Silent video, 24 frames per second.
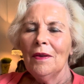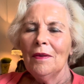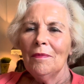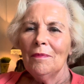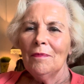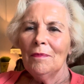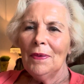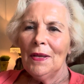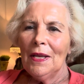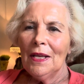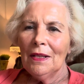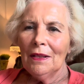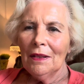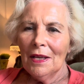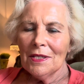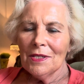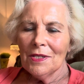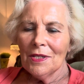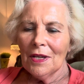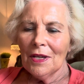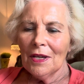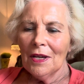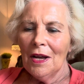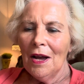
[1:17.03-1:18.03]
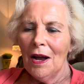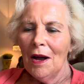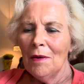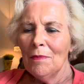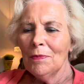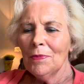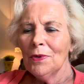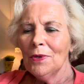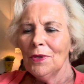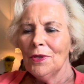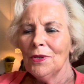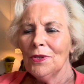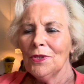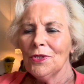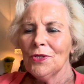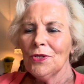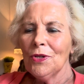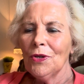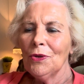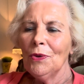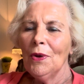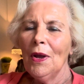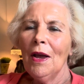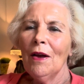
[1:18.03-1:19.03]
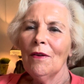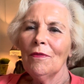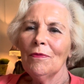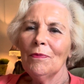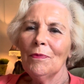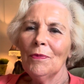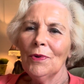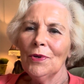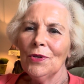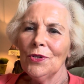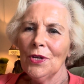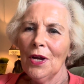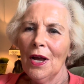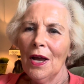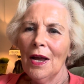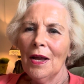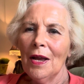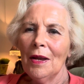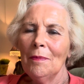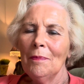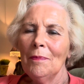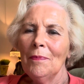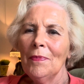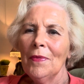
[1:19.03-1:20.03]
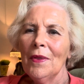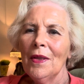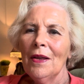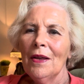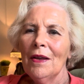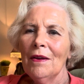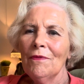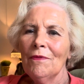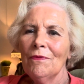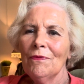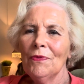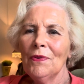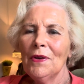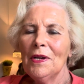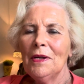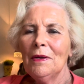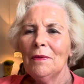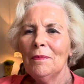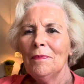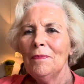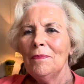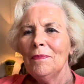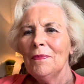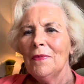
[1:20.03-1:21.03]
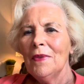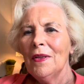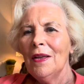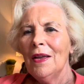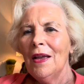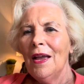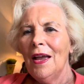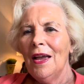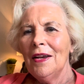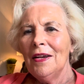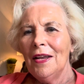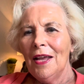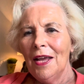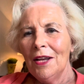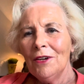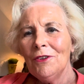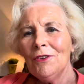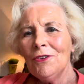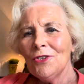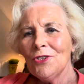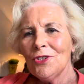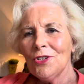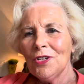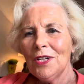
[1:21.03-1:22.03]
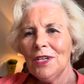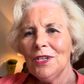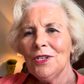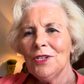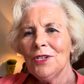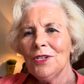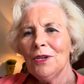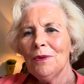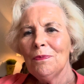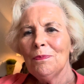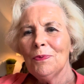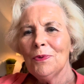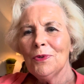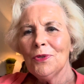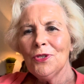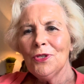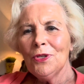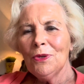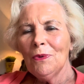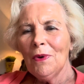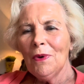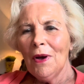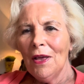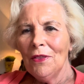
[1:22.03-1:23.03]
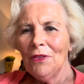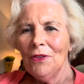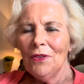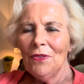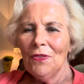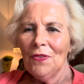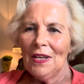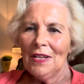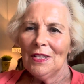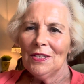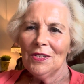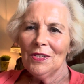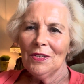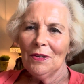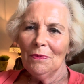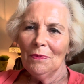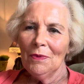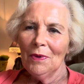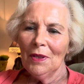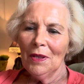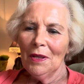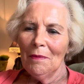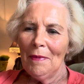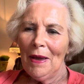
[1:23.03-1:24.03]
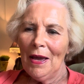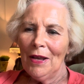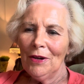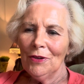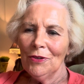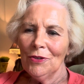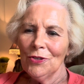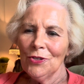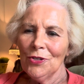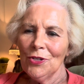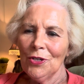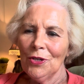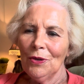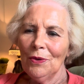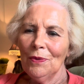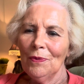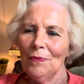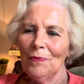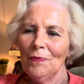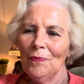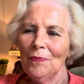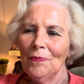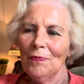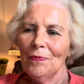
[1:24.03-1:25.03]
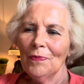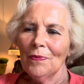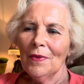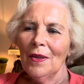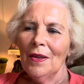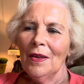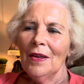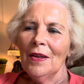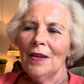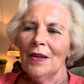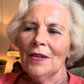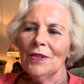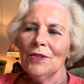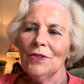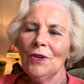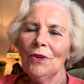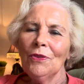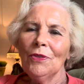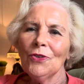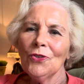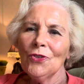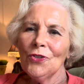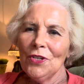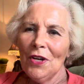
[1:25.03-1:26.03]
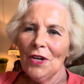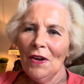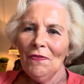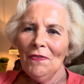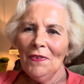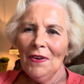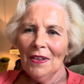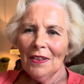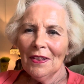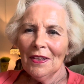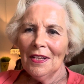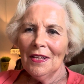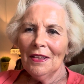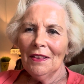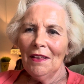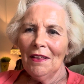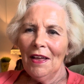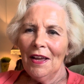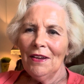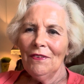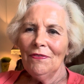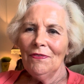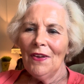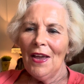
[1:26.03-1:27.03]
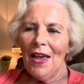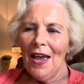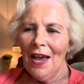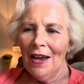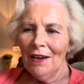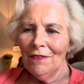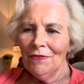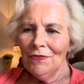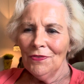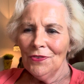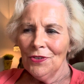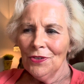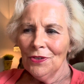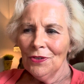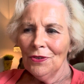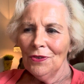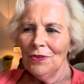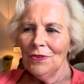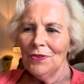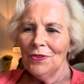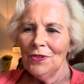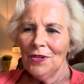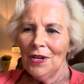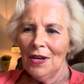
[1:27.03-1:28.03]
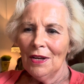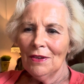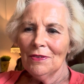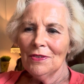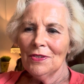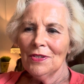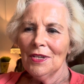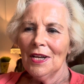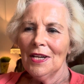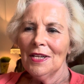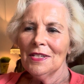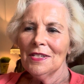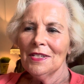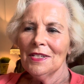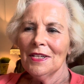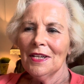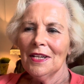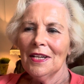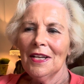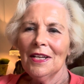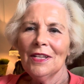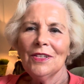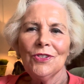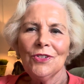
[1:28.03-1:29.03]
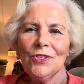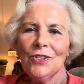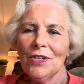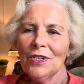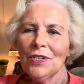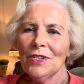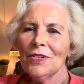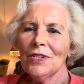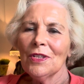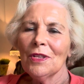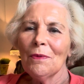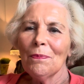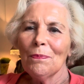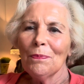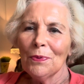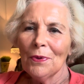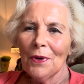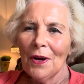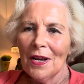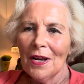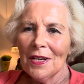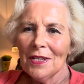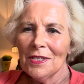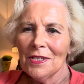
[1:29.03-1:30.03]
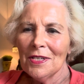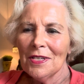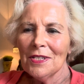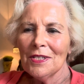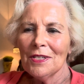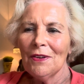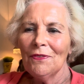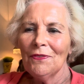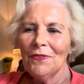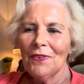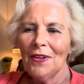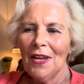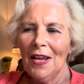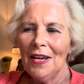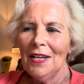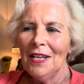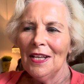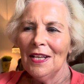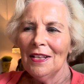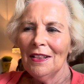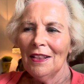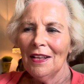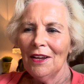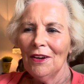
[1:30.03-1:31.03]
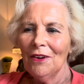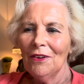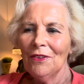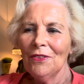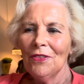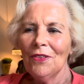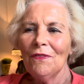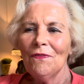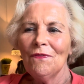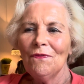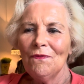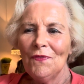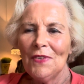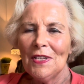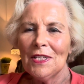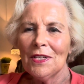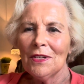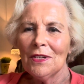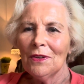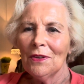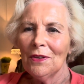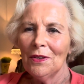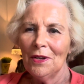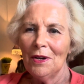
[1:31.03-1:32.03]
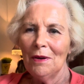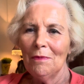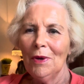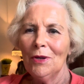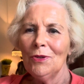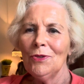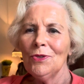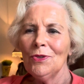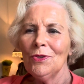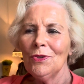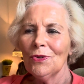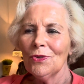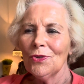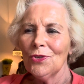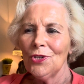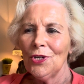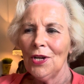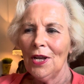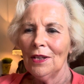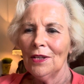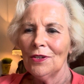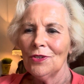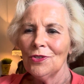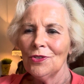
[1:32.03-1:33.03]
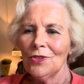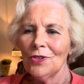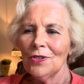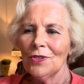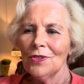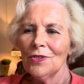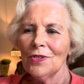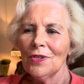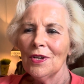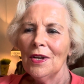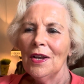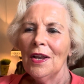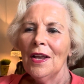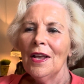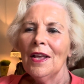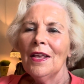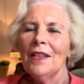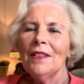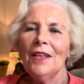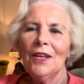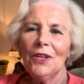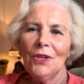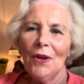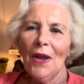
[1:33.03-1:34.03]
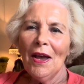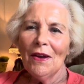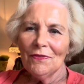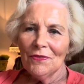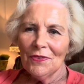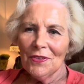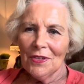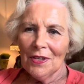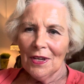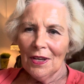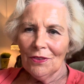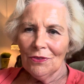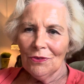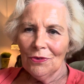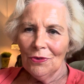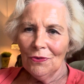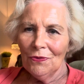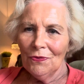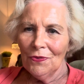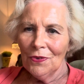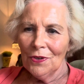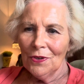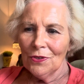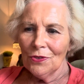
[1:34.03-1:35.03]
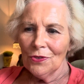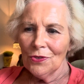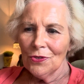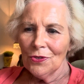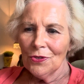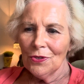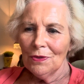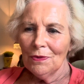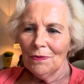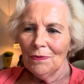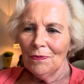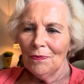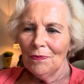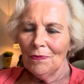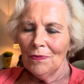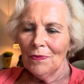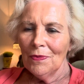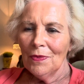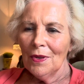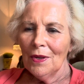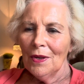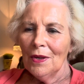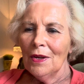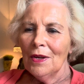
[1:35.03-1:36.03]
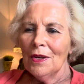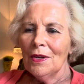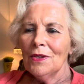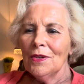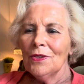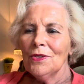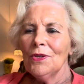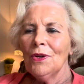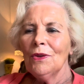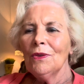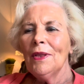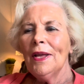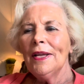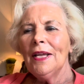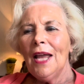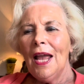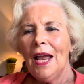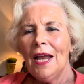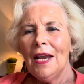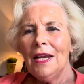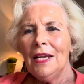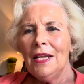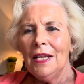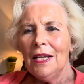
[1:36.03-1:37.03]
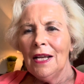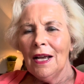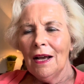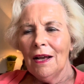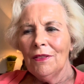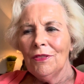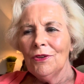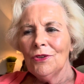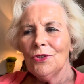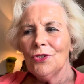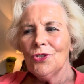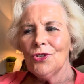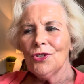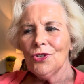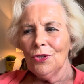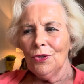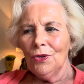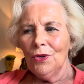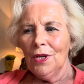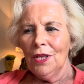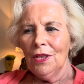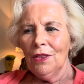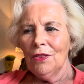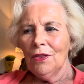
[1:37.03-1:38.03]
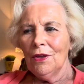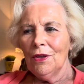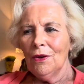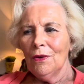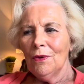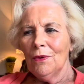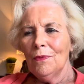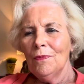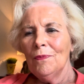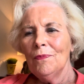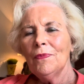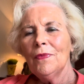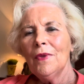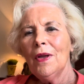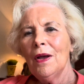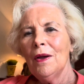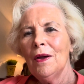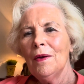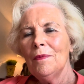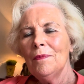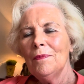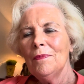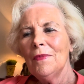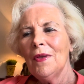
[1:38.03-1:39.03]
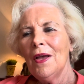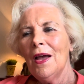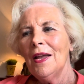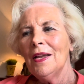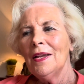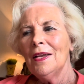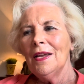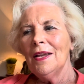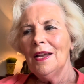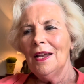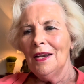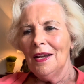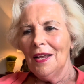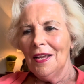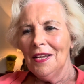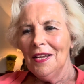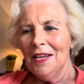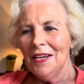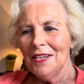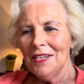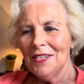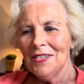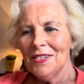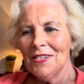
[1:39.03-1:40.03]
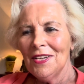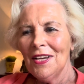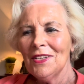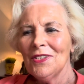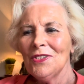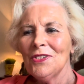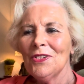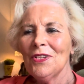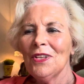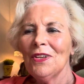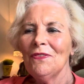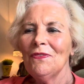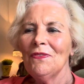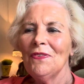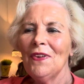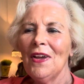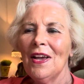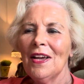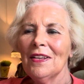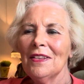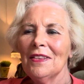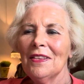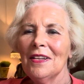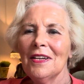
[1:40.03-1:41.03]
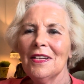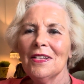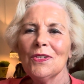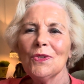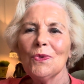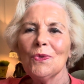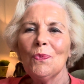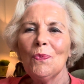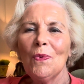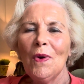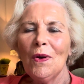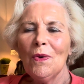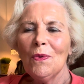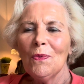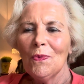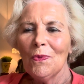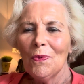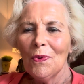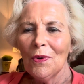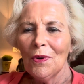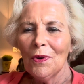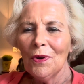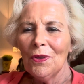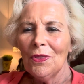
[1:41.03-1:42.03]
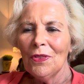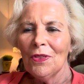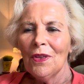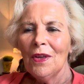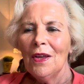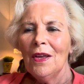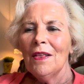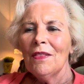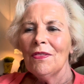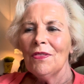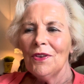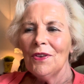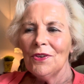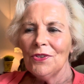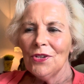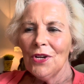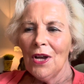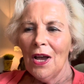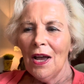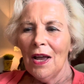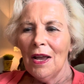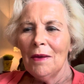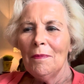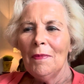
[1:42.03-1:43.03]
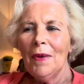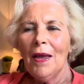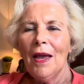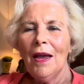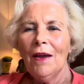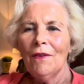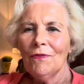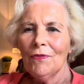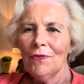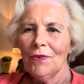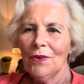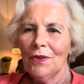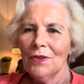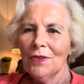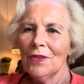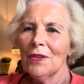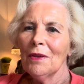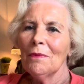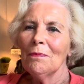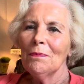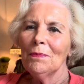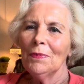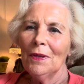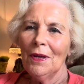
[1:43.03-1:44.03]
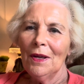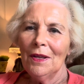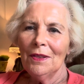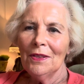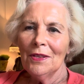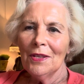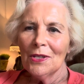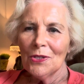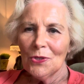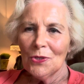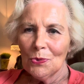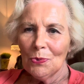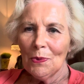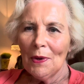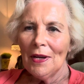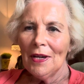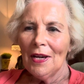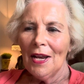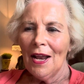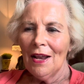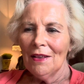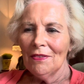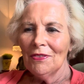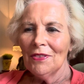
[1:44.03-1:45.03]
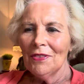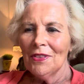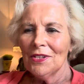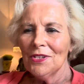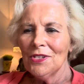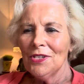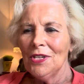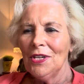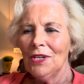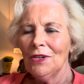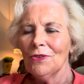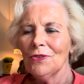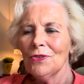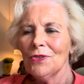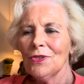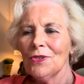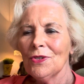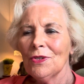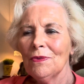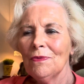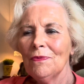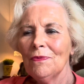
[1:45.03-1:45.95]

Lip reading: being less encumbered, so you have more time, freedom, and energy to pursue other things that really matter to you. So there's definitely life after downsizing. It's just the process of getting there, the physical and emotional challenges that you have to get through first. So like any other journey though, I can attest to the fact that it's well worth the time, effort, the blood, the sweat, and the tears.